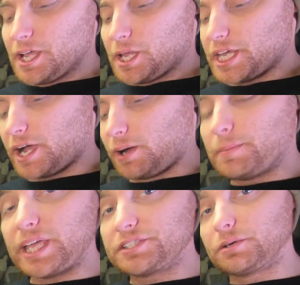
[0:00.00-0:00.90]
Now, I
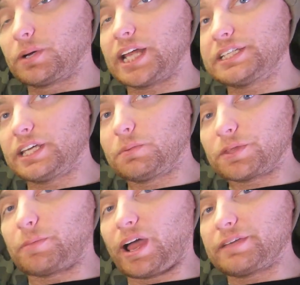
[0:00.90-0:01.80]
may do what I did
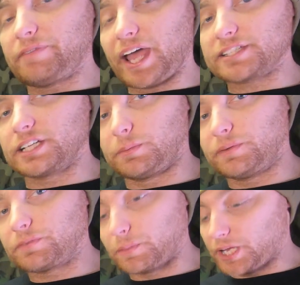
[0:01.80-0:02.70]
with my fast
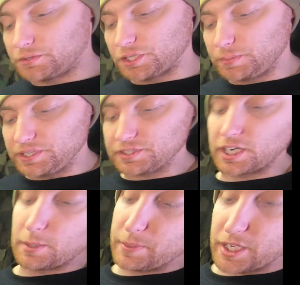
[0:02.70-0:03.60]
helmet for my OCP
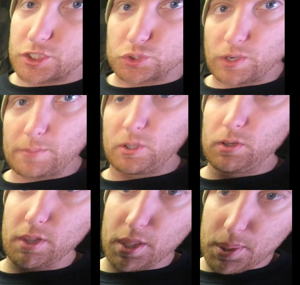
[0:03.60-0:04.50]
setup and
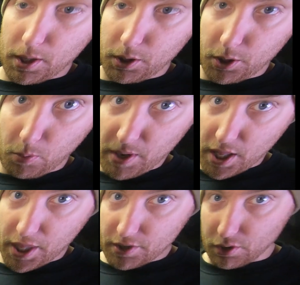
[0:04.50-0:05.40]
Dremel a little bit
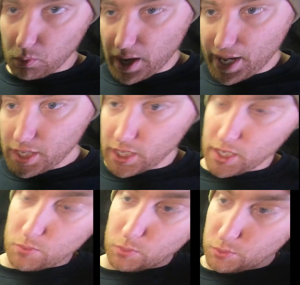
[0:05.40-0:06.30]
of this away
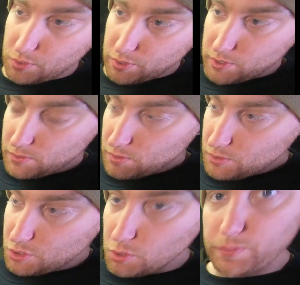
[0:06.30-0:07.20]
and route the
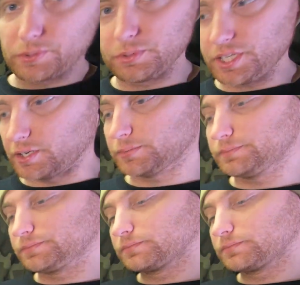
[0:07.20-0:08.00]
tube through here.